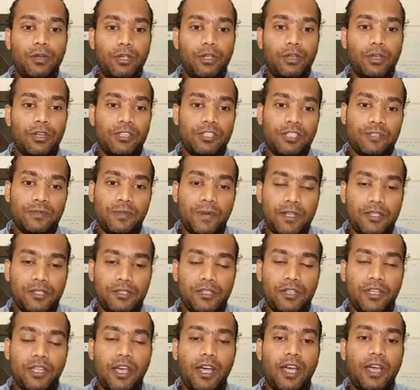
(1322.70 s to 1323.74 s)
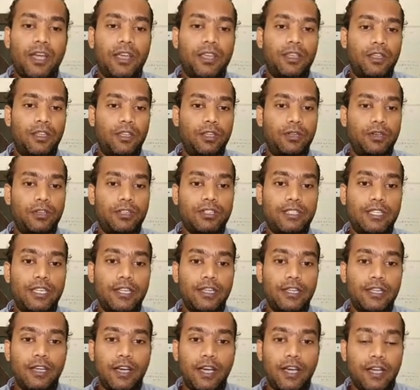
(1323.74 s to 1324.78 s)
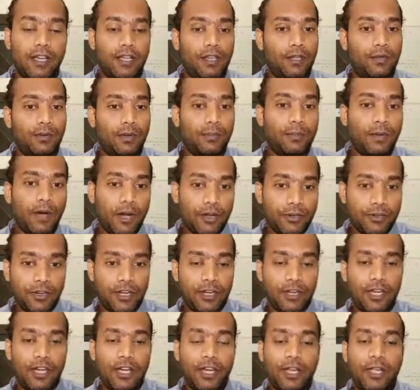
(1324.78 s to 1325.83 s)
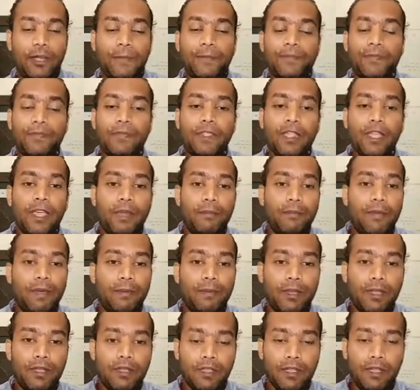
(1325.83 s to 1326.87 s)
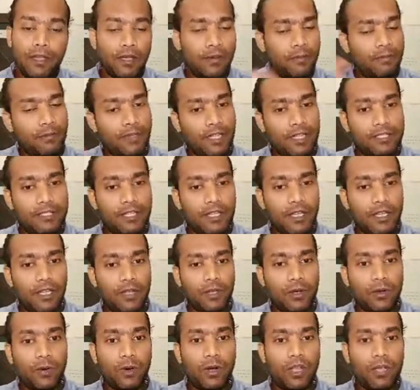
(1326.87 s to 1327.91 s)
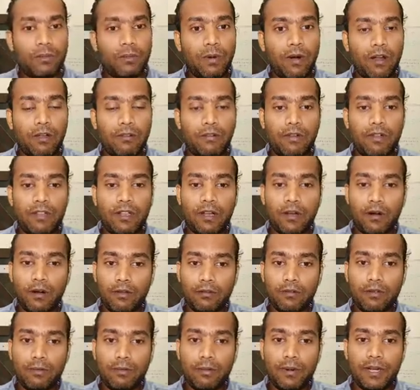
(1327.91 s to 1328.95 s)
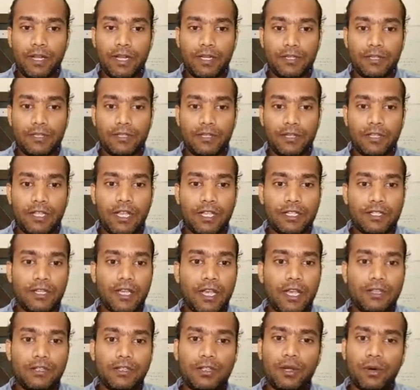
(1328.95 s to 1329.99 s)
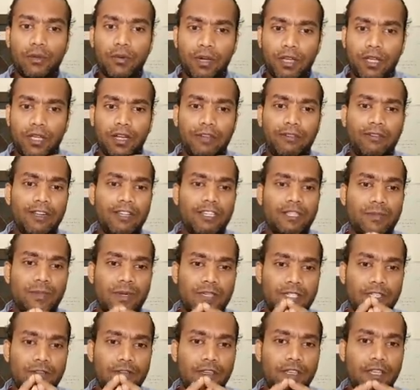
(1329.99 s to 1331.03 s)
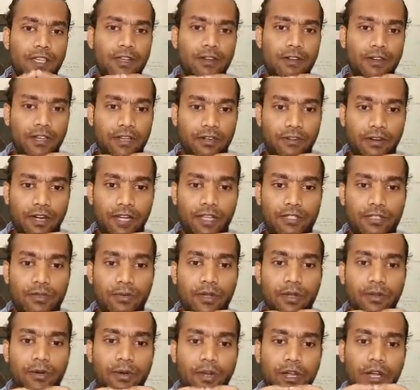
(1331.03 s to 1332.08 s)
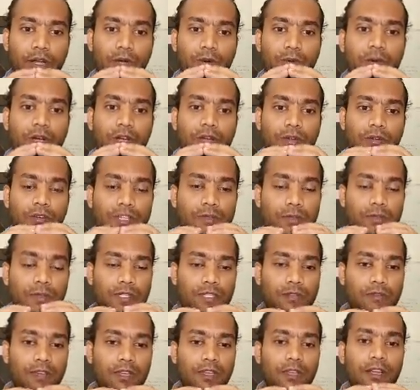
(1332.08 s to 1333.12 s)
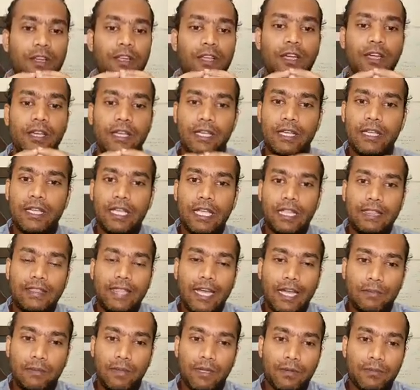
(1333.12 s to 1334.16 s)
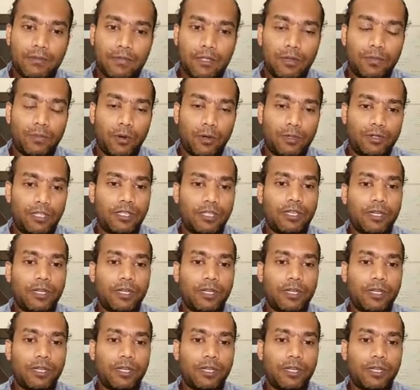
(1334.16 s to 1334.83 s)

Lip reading: a suspension guy, you're a steering guy, you're a powertrain guy. Maybe let's say on the coding part of it, there are a lot of competitions on that side. So you're working on a very specific area, right? So when you're trying to work on a very specific area, that becomes your project.